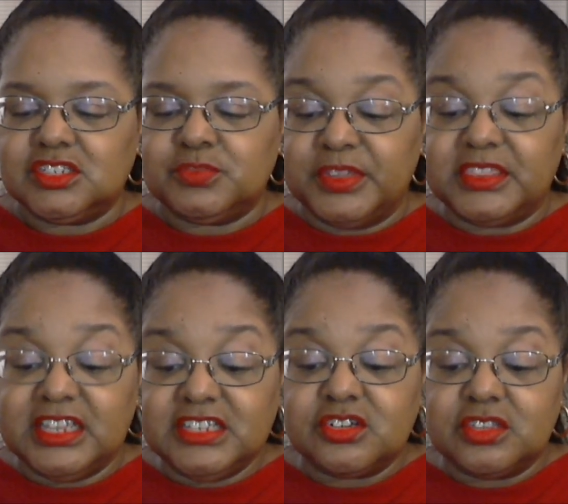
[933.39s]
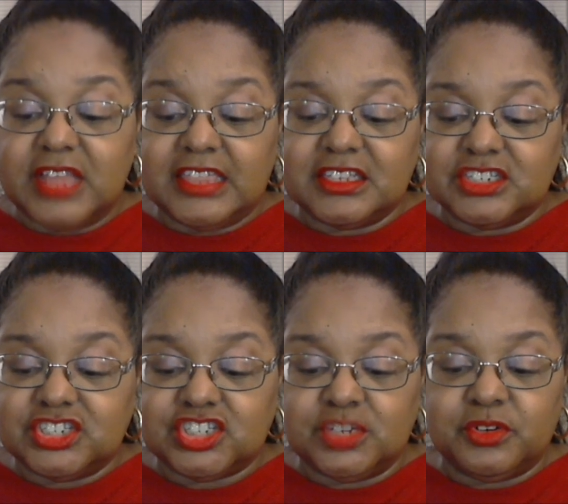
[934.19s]
But these are like the
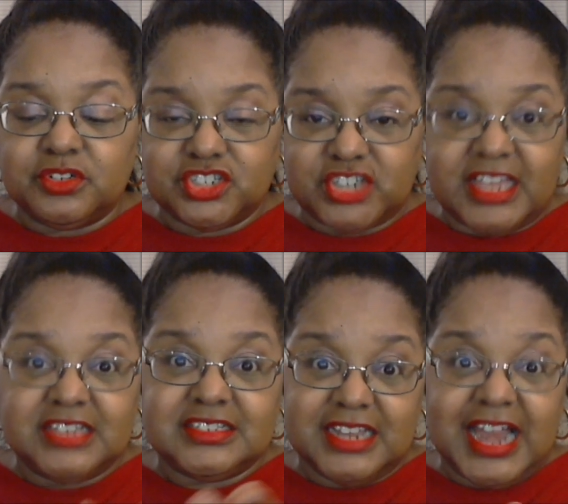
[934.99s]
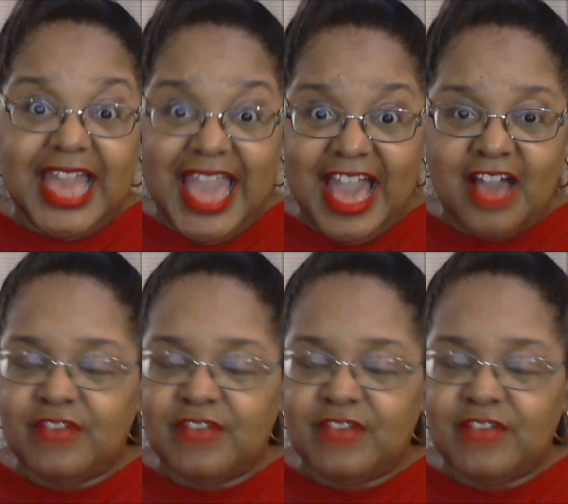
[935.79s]
shimmer shades that I have.